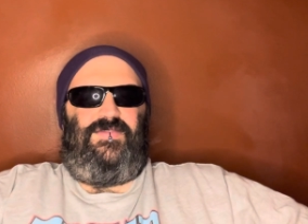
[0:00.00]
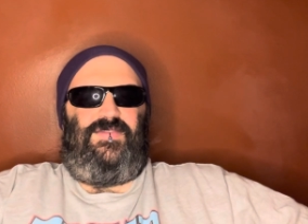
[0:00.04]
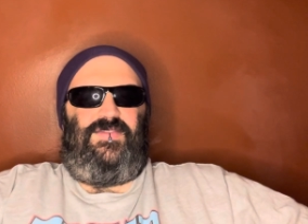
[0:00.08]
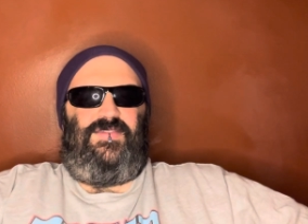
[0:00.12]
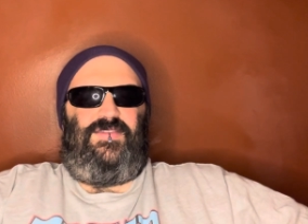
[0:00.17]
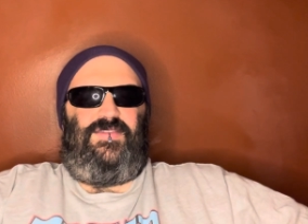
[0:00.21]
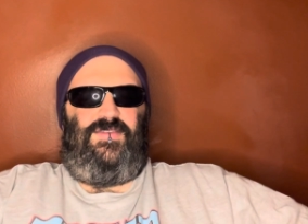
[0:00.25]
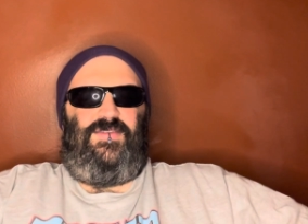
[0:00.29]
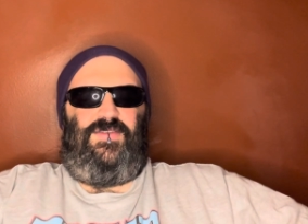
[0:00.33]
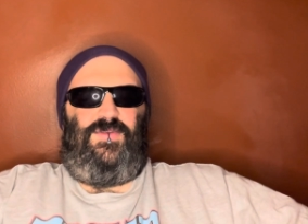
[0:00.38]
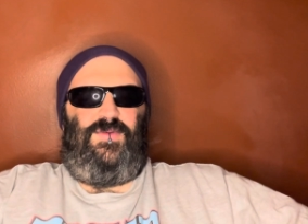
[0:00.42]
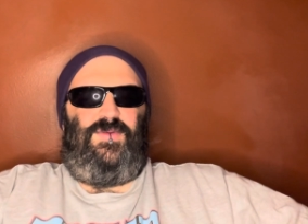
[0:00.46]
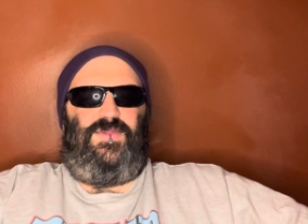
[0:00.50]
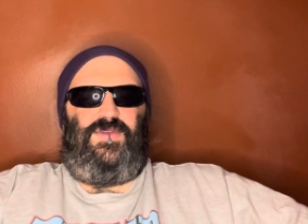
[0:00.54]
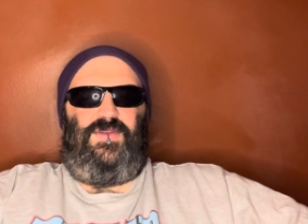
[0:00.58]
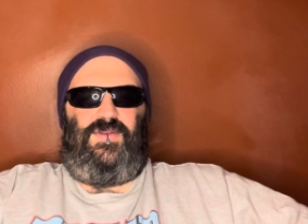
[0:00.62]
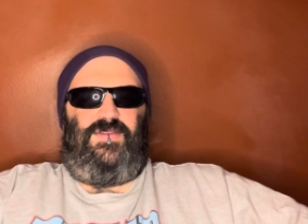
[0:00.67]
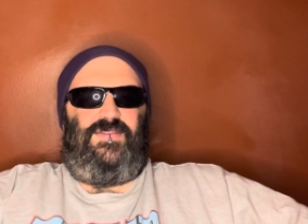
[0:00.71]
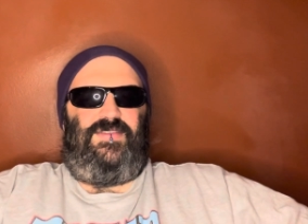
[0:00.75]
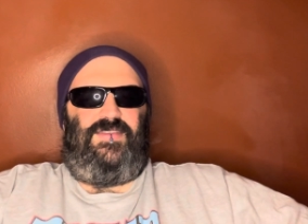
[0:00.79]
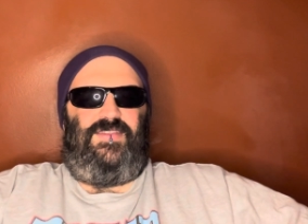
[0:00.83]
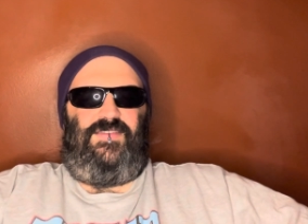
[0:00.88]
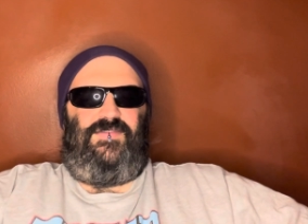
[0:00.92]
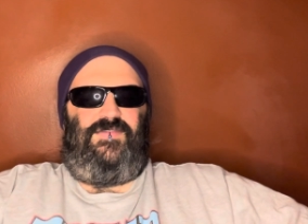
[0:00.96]
two
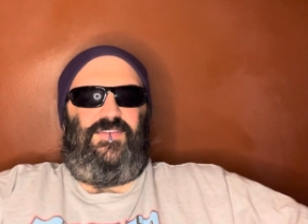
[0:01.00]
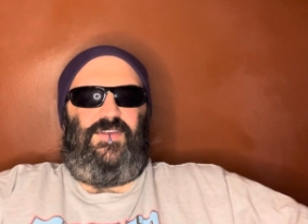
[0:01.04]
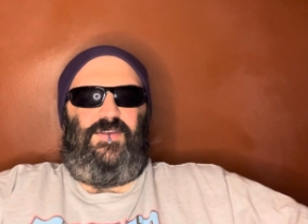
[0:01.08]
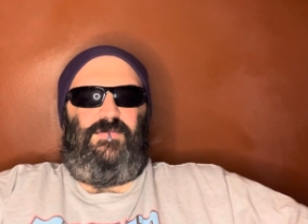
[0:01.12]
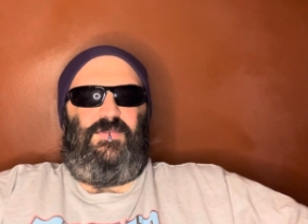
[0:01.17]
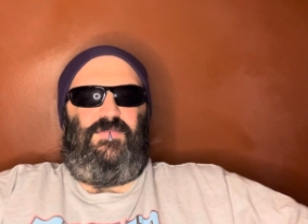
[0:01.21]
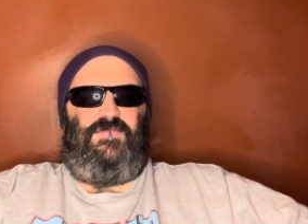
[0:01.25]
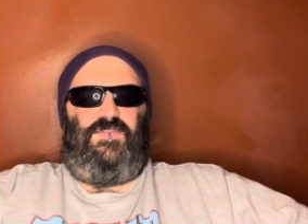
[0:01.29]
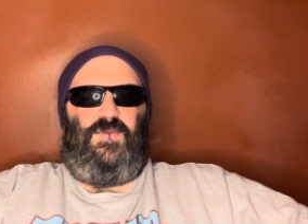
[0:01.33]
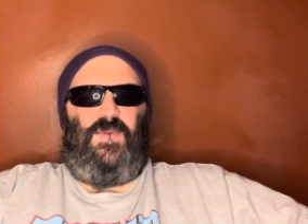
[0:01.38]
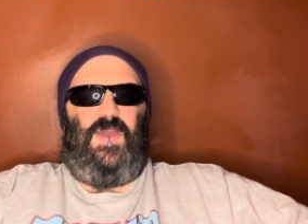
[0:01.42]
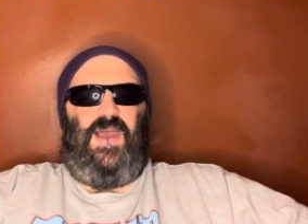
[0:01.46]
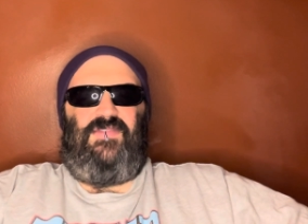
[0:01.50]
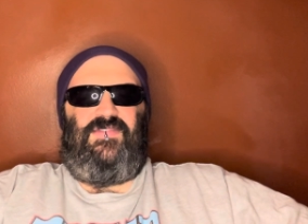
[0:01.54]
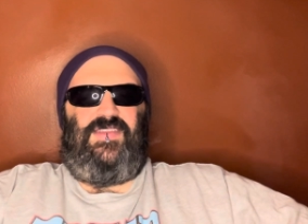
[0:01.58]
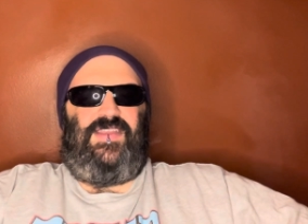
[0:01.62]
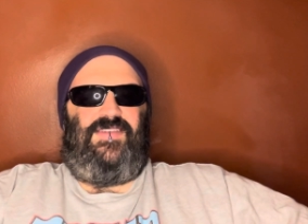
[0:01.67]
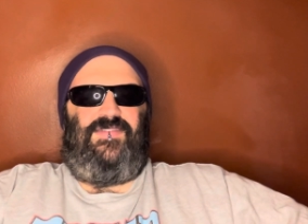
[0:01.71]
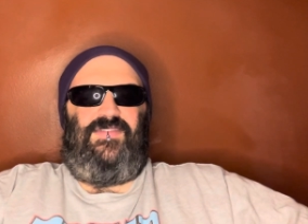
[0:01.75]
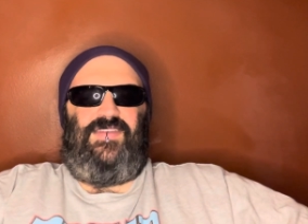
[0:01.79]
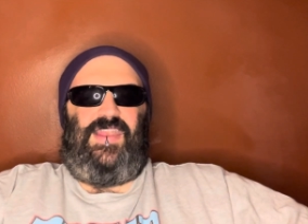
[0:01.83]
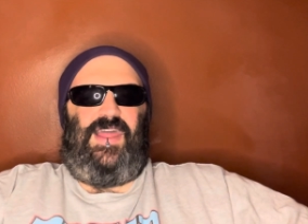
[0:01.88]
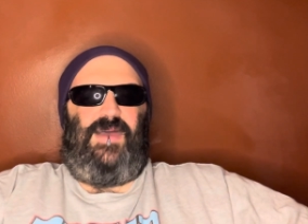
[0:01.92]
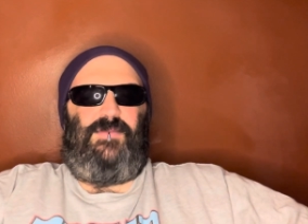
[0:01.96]
thirds of the film, if you haven't
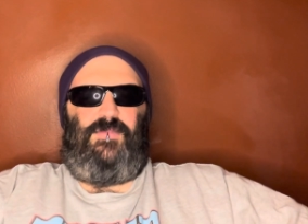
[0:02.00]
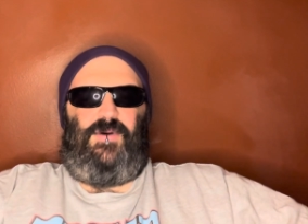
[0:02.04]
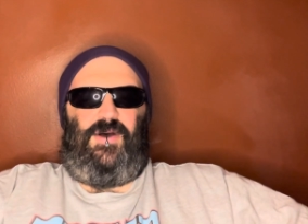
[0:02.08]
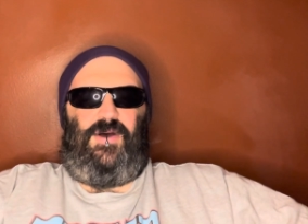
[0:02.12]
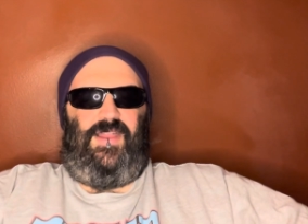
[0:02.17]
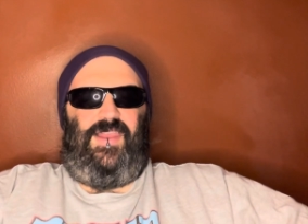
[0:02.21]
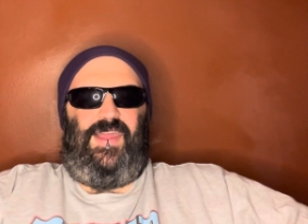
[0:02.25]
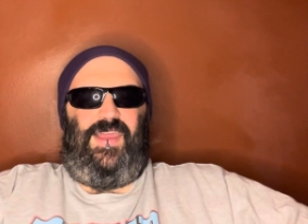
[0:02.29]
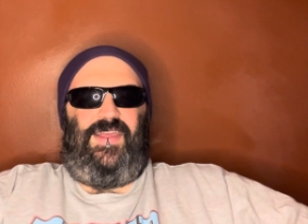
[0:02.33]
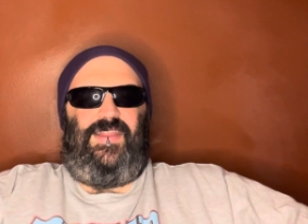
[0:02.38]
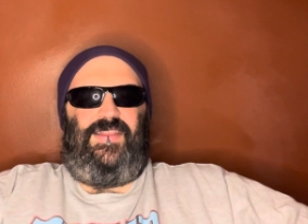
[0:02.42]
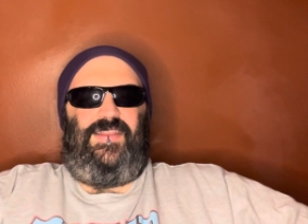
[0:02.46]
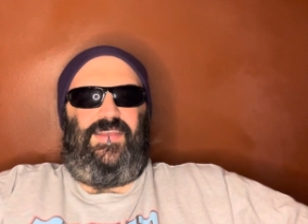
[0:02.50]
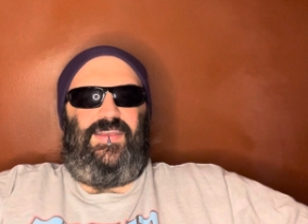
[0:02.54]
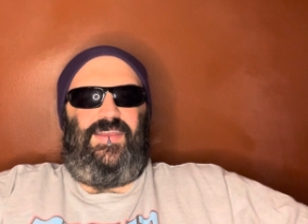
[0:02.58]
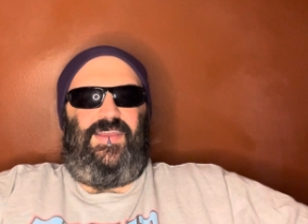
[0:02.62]
given up on it,